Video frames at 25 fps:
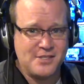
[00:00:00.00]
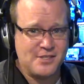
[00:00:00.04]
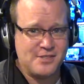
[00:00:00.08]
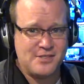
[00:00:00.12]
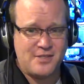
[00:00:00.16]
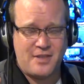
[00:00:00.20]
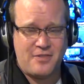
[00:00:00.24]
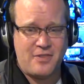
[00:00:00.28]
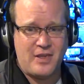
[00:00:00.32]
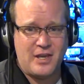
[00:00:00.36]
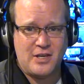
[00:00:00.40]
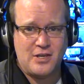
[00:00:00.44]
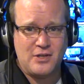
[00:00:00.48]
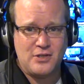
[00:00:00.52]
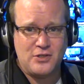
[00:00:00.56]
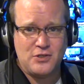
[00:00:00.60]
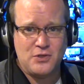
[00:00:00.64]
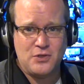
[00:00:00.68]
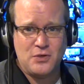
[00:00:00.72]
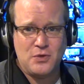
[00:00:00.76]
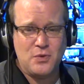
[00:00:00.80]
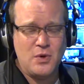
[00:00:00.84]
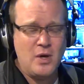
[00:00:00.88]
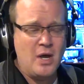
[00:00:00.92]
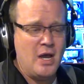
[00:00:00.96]
that they can
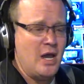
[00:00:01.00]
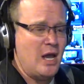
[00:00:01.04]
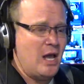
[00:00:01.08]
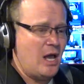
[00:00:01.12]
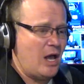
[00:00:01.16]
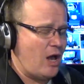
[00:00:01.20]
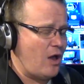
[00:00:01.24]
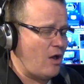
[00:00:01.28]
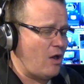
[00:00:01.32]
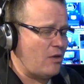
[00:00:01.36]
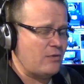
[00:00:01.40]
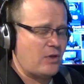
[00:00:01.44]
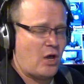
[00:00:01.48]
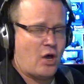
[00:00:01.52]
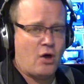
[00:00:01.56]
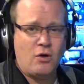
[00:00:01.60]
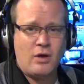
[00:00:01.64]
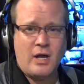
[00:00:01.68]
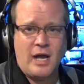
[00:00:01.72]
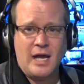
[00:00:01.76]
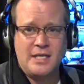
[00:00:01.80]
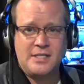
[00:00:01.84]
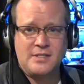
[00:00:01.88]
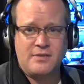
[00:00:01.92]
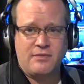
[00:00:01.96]
do, all
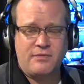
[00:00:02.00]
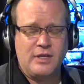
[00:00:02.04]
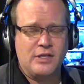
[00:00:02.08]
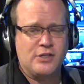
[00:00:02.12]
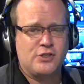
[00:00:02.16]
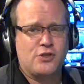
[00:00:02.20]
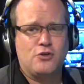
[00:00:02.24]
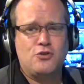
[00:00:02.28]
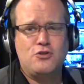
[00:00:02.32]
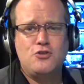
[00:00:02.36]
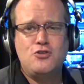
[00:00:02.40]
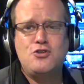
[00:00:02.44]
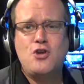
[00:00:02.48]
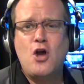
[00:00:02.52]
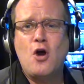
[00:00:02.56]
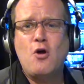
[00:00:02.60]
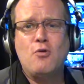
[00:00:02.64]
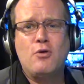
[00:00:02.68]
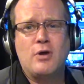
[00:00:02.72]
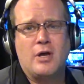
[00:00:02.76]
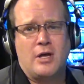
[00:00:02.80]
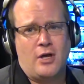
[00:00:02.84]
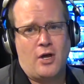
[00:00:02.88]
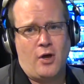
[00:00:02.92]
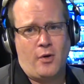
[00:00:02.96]
kinds of things. There's yoga
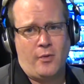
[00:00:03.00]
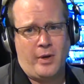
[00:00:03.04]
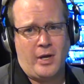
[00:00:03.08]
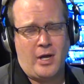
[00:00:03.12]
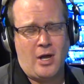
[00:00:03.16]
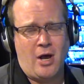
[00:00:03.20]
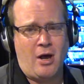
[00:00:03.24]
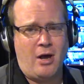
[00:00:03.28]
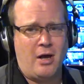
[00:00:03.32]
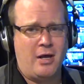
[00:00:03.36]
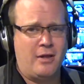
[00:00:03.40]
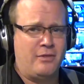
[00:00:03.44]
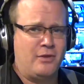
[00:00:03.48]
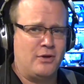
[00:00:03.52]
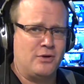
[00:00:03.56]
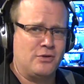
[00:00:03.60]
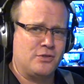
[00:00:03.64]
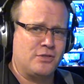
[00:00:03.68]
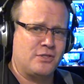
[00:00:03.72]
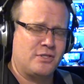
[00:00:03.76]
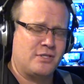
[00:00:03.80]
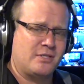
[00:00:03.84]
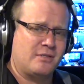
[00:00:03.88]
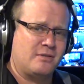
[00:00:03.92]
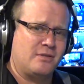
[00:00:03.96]
going on.
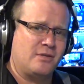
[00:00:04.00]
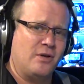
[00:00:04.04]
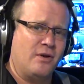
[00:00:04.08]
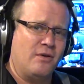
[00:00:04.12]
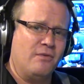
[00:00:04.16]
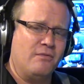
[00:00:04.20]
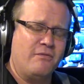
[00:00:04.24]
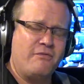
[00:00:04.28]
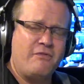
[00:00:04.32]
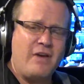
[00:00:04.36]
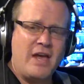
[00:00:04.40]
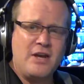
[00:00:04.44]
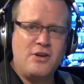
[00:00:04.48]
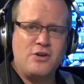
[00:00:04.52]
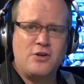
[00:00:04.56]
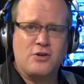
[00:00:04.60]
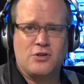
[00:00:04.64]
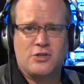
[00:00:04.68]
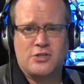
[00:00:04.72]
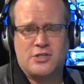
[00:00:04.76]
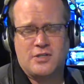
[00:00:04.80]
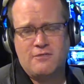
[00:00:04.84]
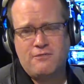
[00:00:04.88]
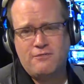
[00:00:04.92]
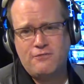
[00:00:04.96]
There's vendors
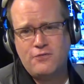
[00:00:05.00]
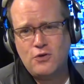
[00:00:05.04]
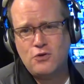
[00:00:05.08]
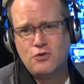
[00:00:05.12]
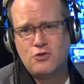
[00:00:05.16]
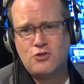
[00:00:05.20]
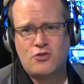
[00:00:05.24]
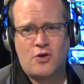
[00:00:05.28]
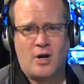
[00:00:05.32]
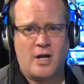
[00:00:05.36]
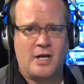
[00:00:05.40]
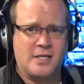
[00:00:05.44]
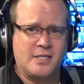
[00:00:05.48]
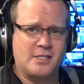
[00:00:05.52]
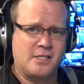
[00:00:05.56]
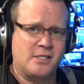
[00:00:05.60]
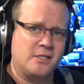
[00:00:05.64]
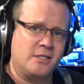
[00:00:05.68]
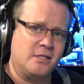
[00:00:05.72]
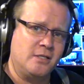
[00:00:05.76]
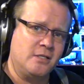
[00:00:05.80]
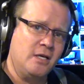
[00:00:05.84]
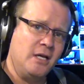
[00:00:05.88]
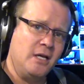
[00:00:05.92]
and food trucks and